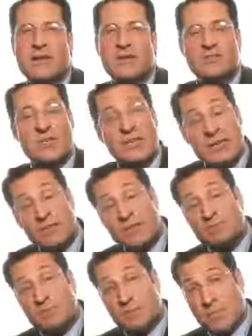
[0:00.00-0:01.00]
technology,
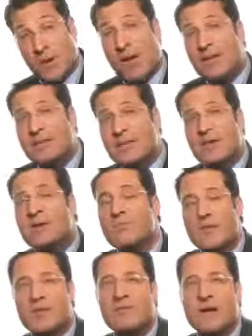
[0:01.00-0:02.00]
this
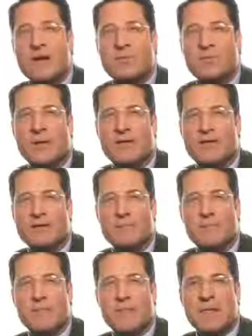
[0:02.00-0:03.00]
proprietary marine
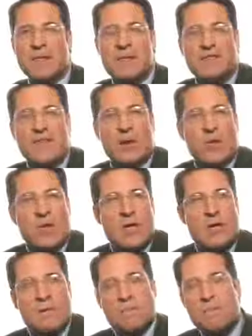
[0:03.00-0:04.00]
phytoplankton, that
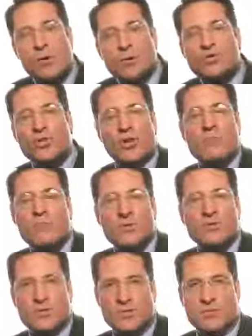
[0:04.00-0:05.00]
we boost our
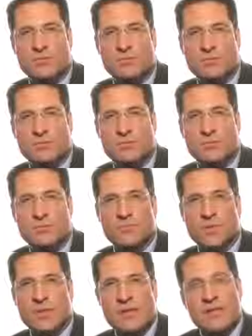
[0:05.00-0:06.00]
immune system.
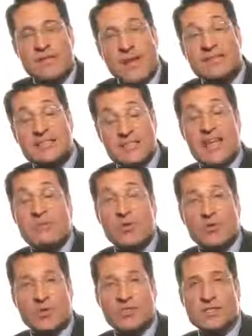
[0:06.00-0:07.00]
That
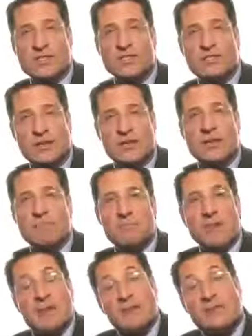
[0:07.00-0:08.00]
same university study
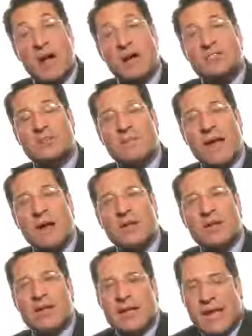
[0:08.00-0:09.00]
talks
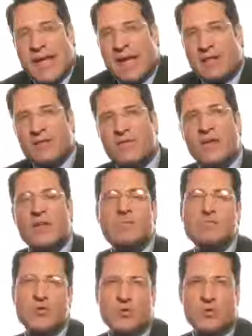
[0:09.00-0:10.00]
about
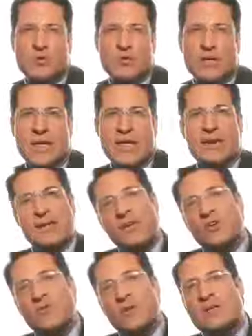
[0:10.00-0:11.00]
elevated mood and an
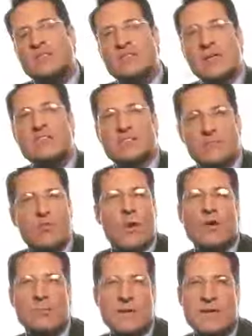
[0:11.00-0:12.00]
increased sense of